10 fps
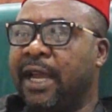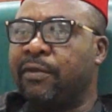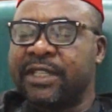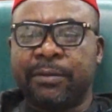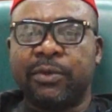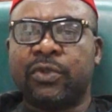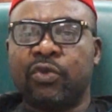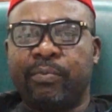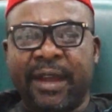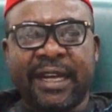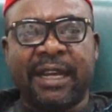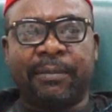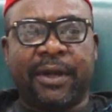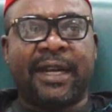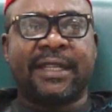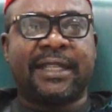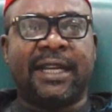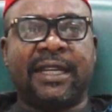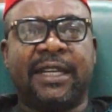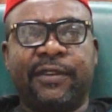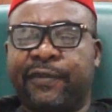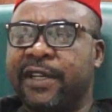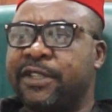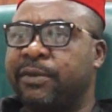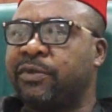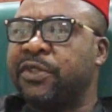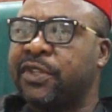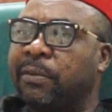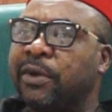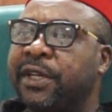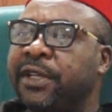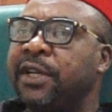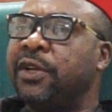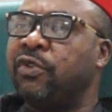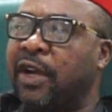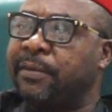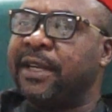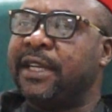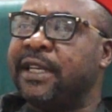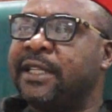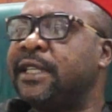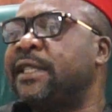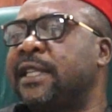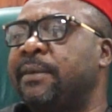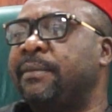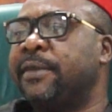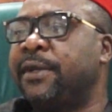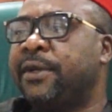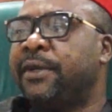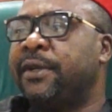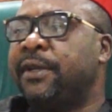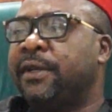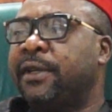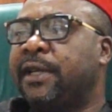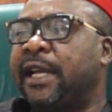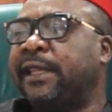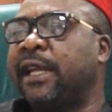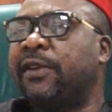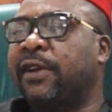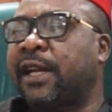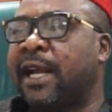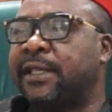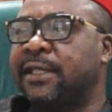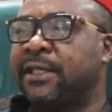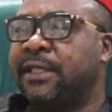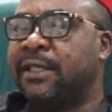I was able to make them understand the difference between somebody who had been in the system, a technocrat,